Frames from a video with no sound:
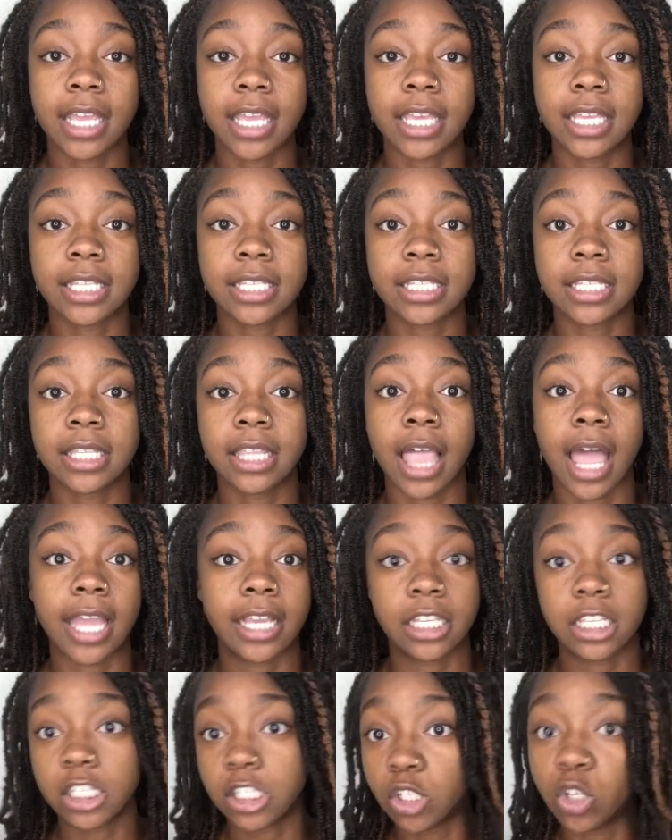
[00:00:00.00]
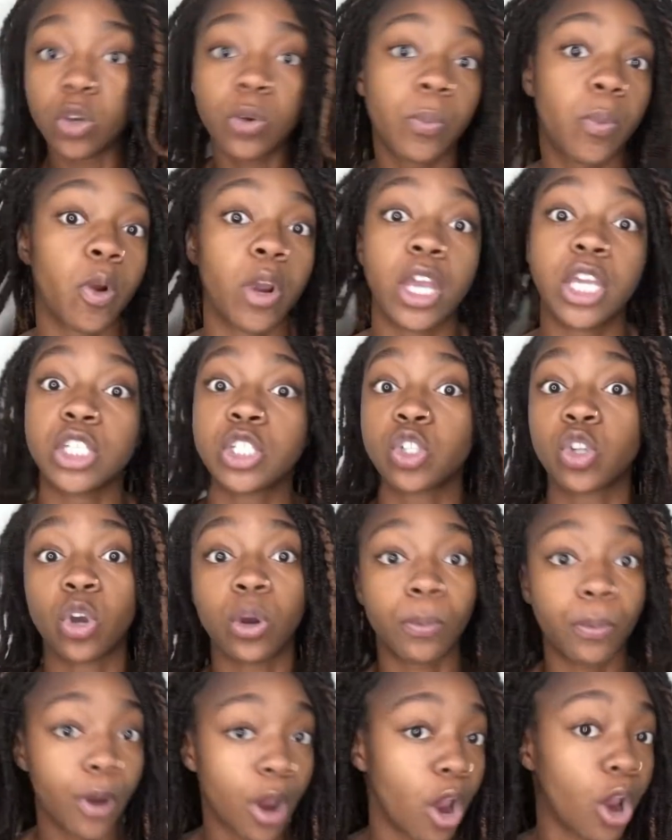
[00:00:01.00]
it's like silk pressed
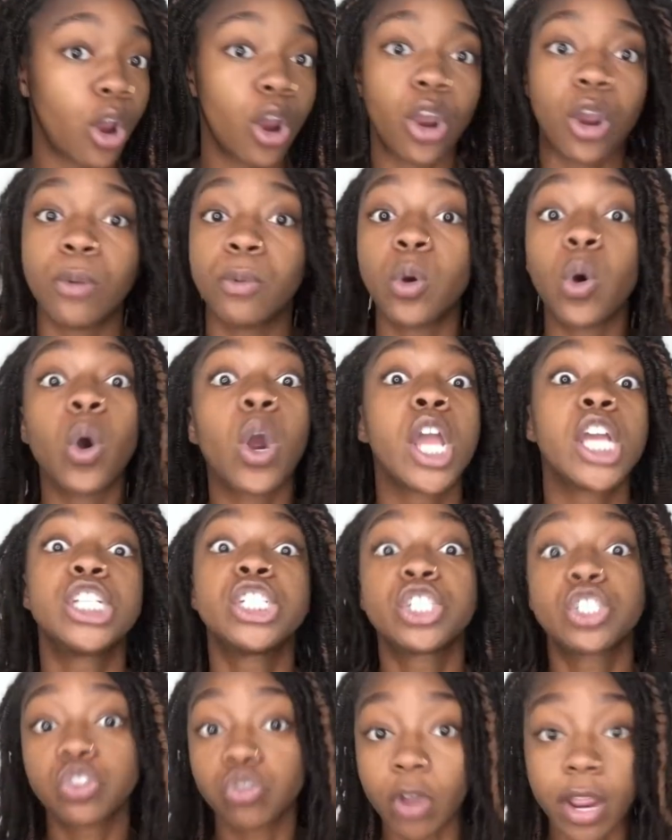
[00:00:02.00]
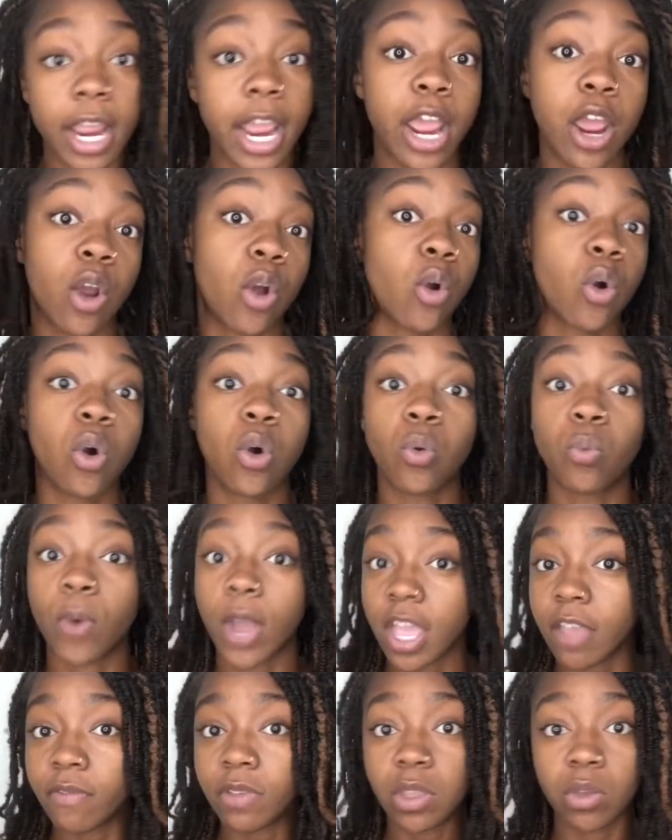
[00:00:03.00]
or perm, or it's straight hair or wavy.